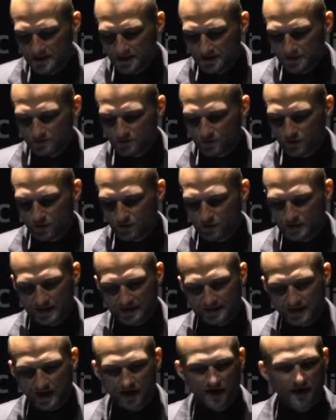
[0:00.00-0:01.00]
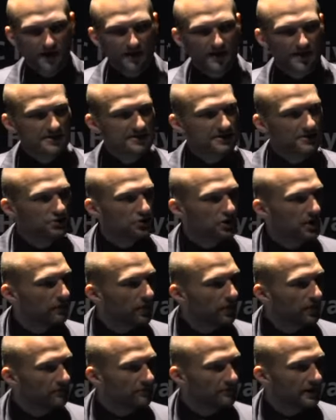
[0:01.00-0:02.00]
the view that Al-Qaeda is in
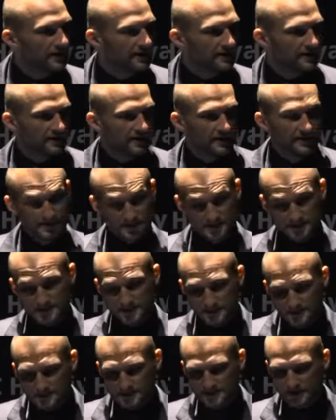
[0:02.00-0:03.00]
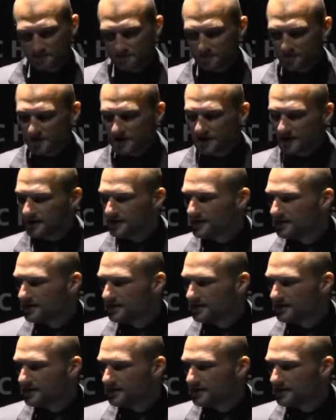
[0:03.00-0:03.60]
trouble and that it is suffering,